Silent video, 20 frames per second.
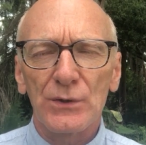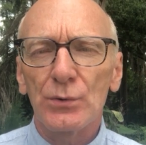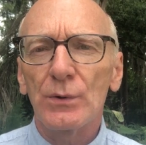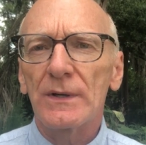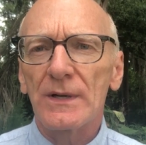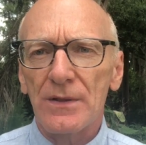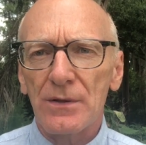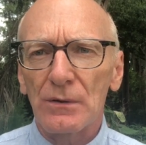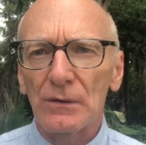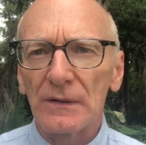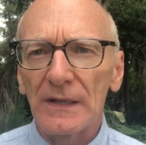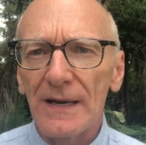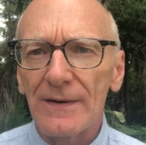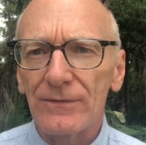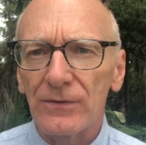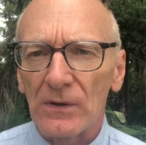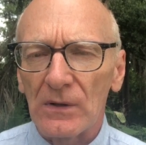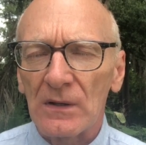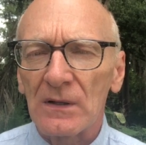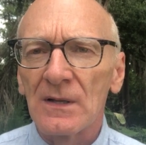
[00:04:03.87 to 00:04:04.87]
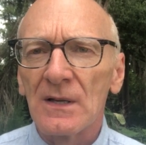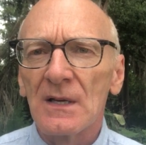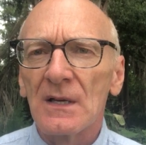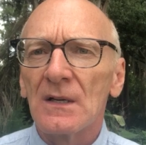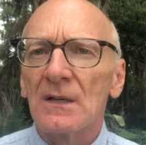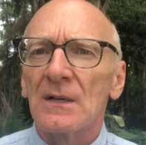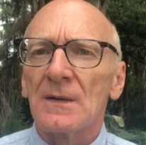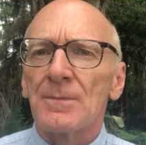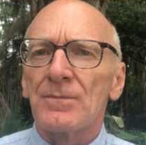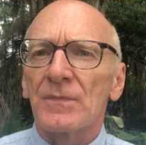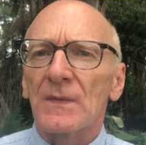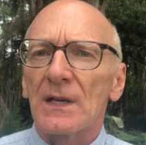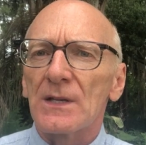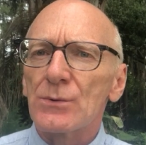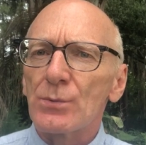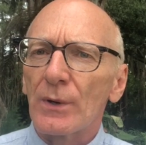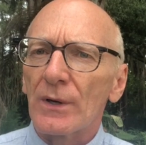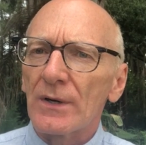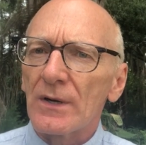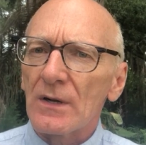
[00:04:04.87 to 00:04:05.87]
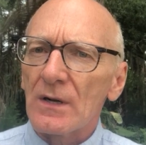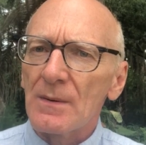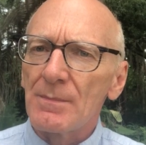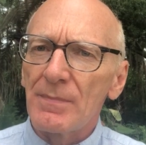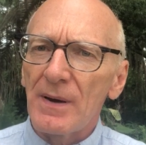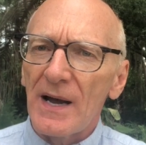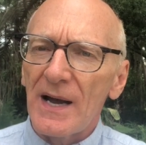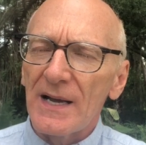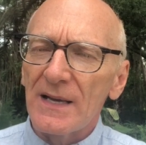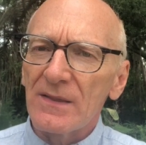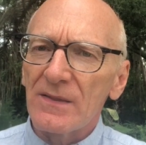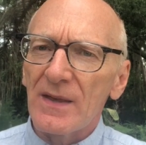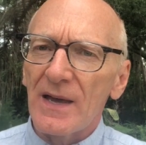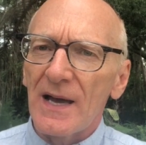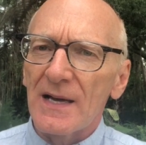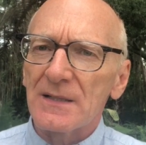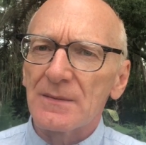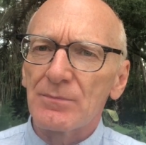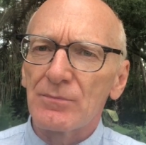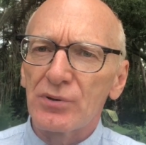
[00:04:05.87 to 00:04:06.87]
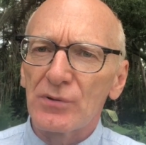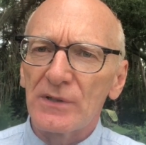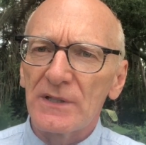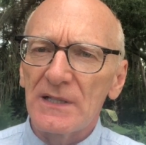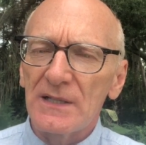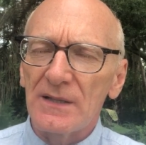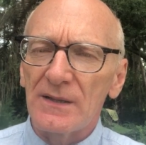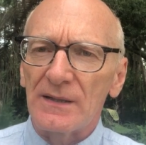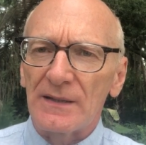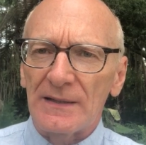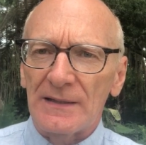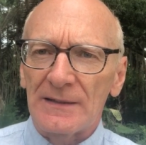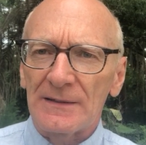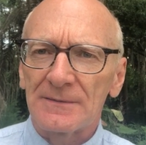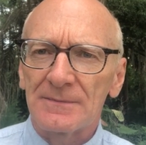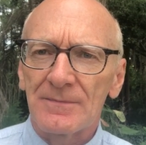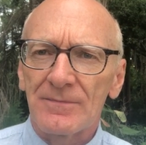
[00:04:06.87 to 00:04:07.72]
another level, is we're going to combine that breathing,